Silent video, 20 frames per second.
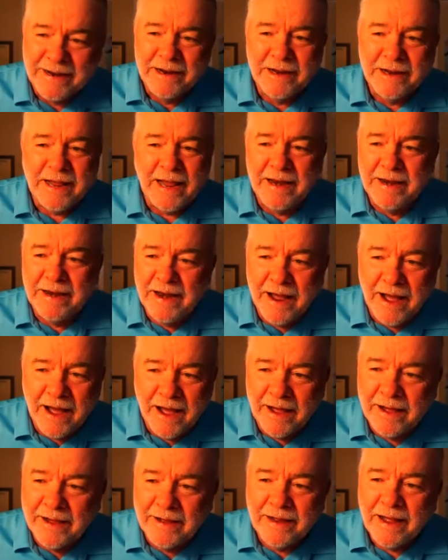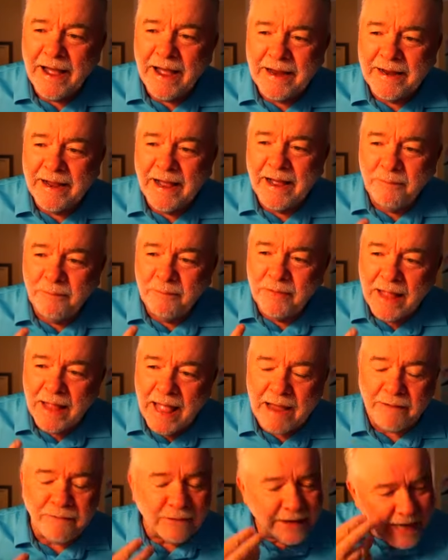and uh, I, am
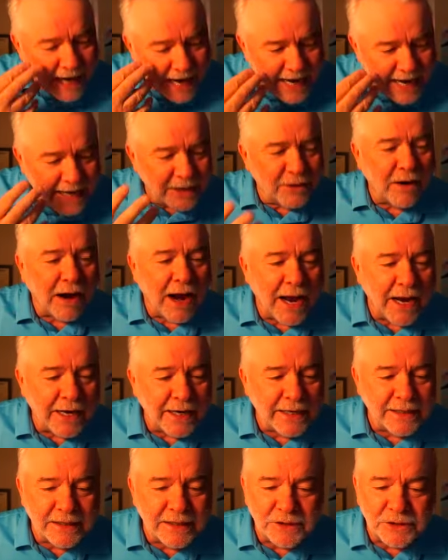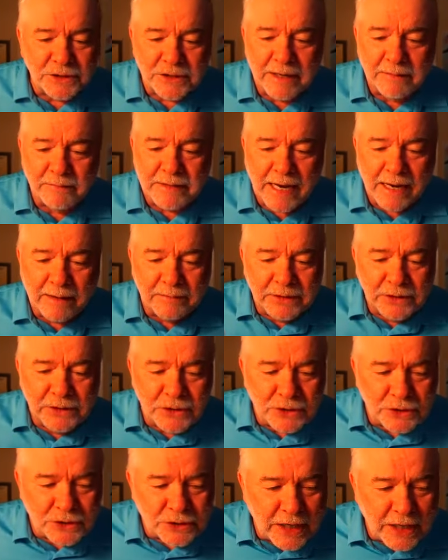laughing and crying at the same time. It's
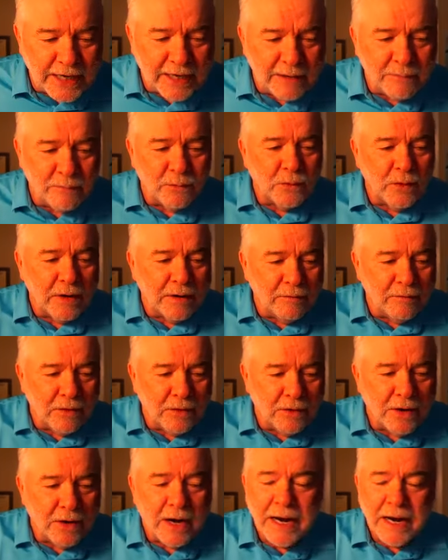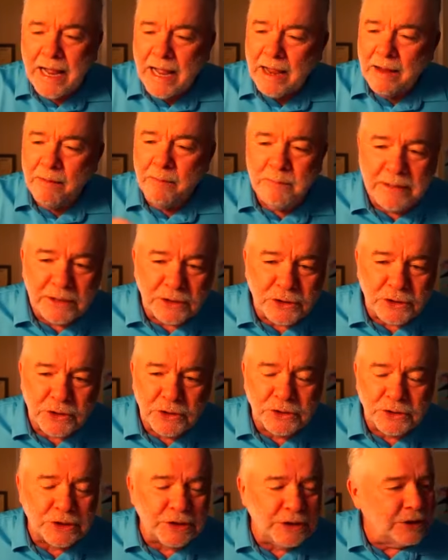the same river. I miss her.
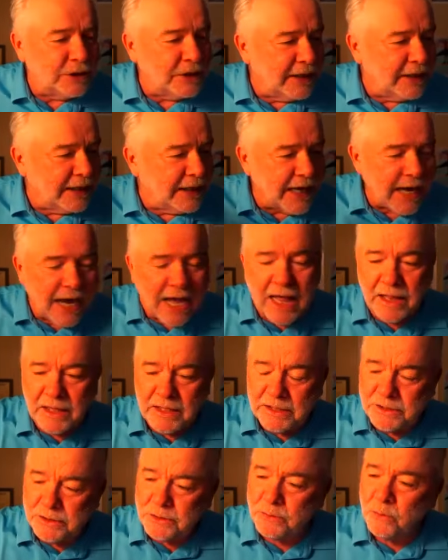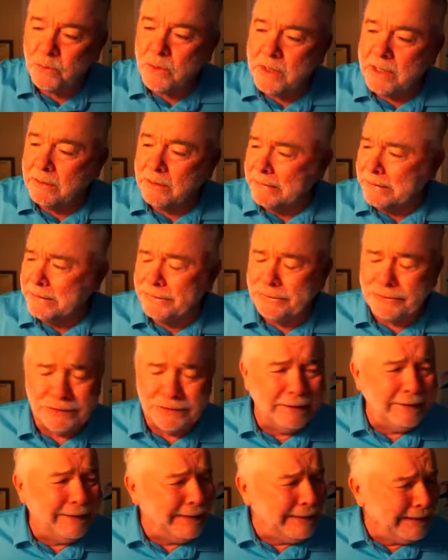She's in college. Where is
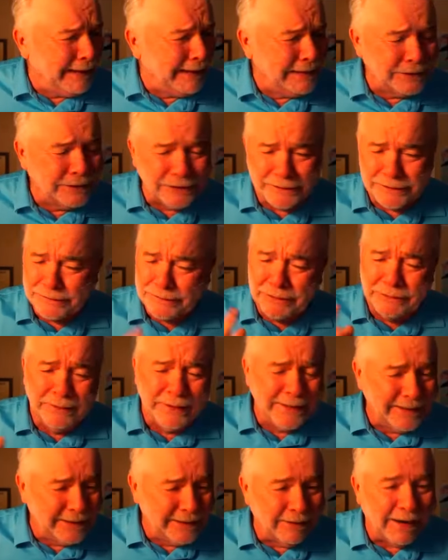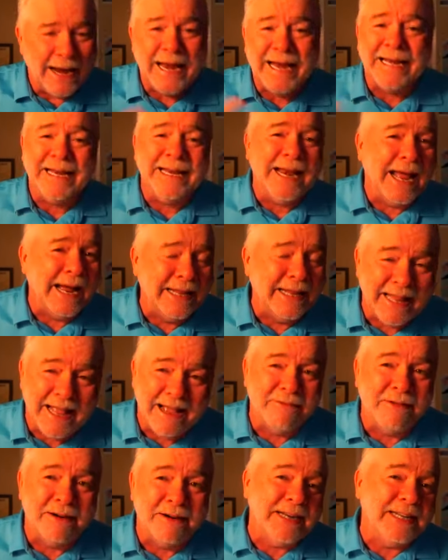she? And she's doing great, and I
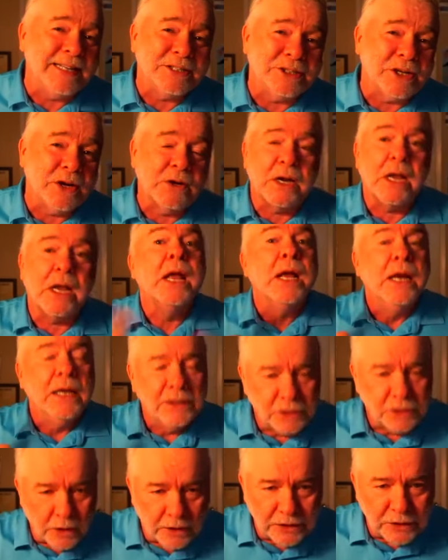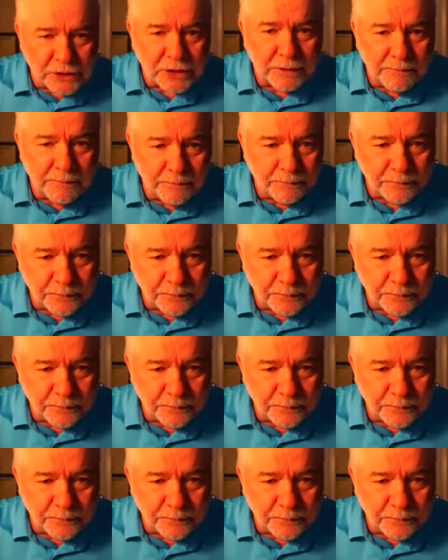love her, and it's so good. So it's the